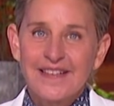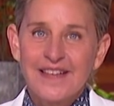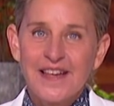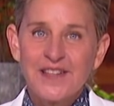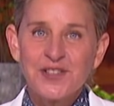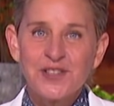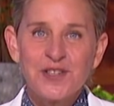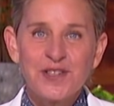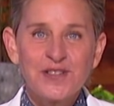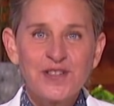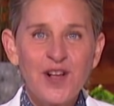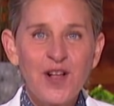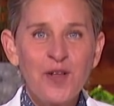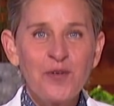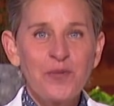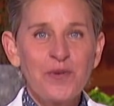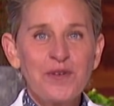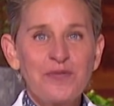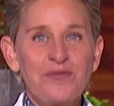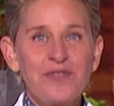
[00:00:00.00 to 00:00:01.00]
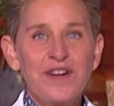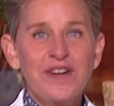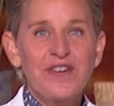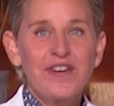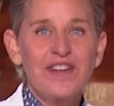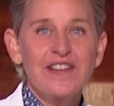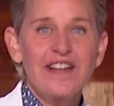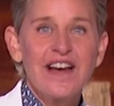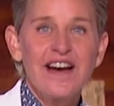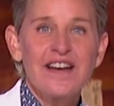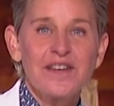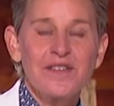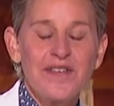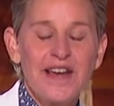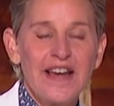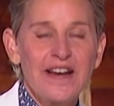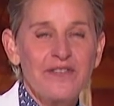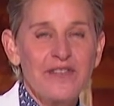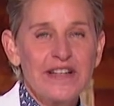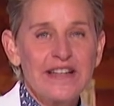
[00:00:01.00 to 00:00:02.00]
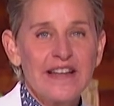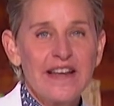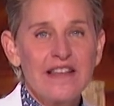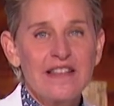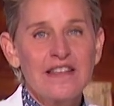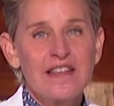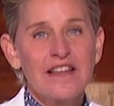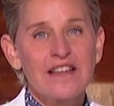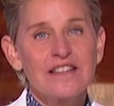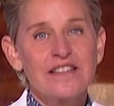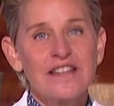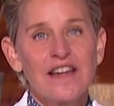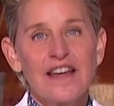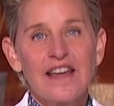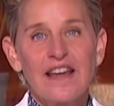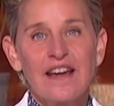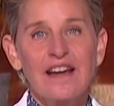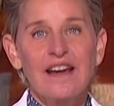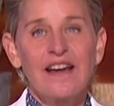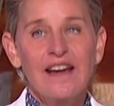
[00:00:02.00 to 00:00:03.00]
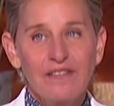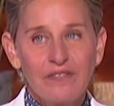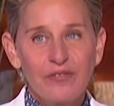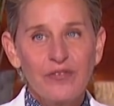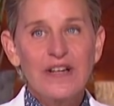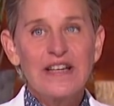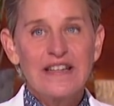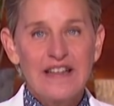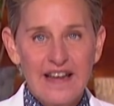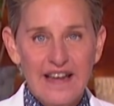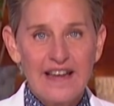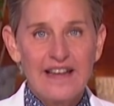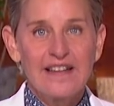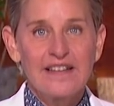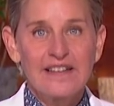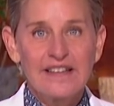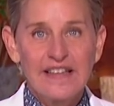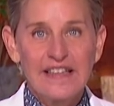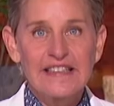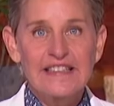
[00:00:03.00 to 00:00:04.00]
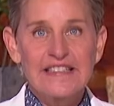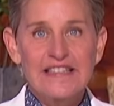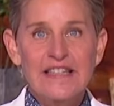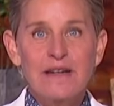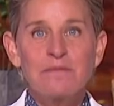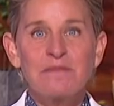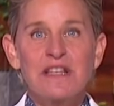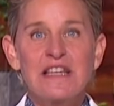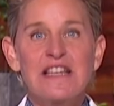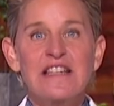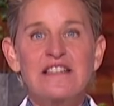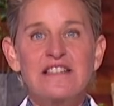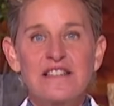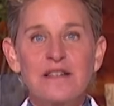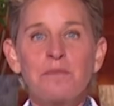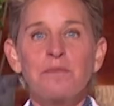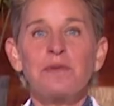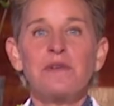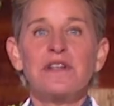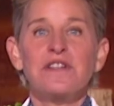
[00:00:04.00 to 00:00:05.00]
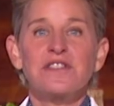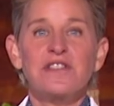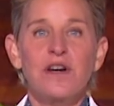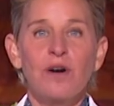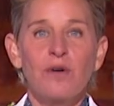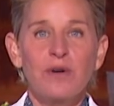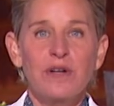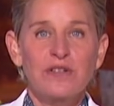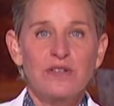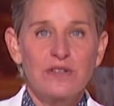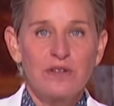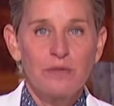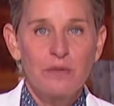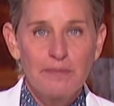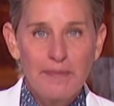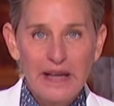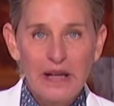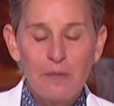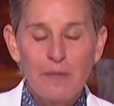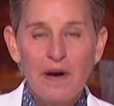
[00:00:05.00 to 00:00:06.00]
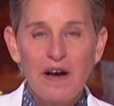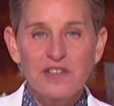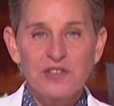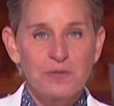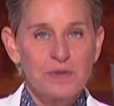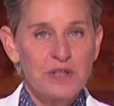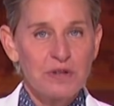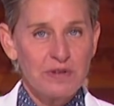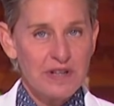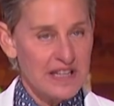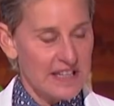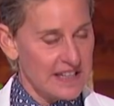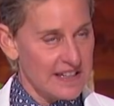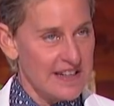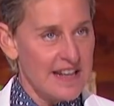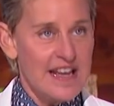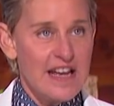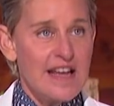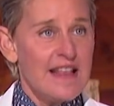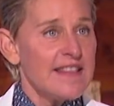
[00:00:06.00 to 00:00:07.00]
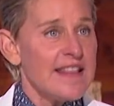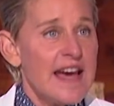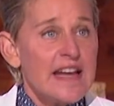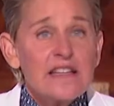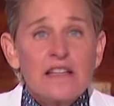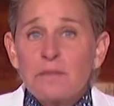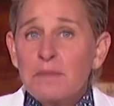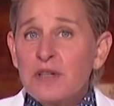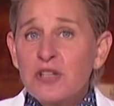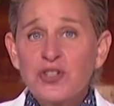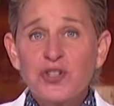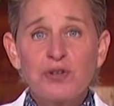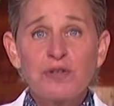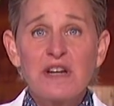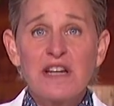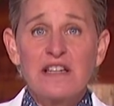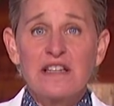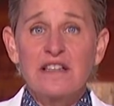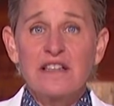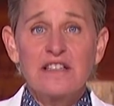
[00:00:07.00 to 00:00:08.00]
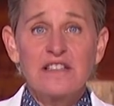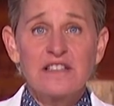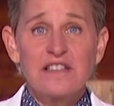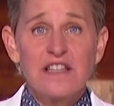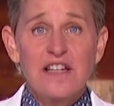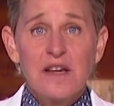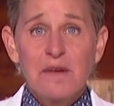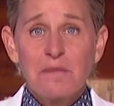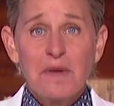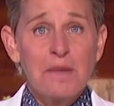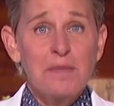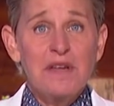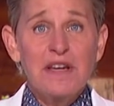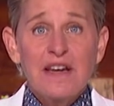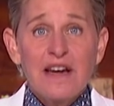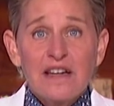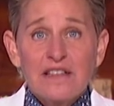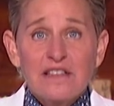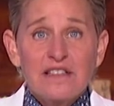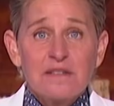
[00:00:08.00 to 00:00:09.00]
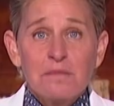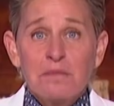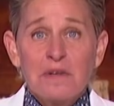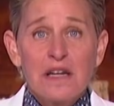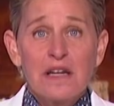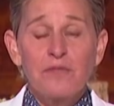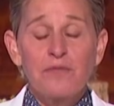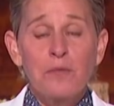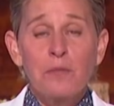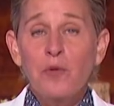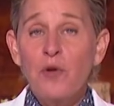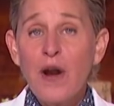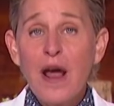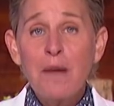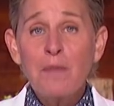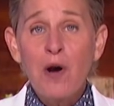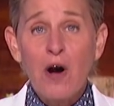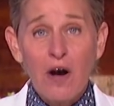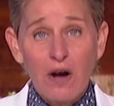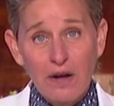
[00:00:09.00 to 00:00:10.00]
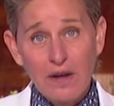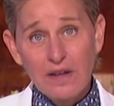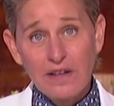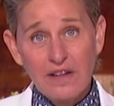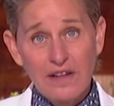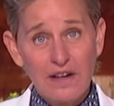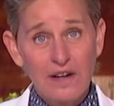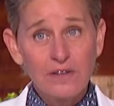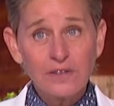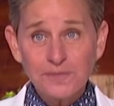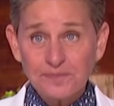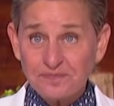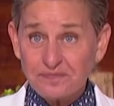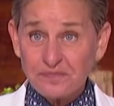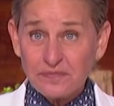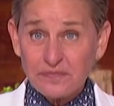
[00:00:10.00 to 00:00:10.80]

As an adult, we fear a lot of everyday things, like every day. Like something as simple as going to a mailbox when you're a kid, that can be a treat, because maybe you got some money from grandma, you know,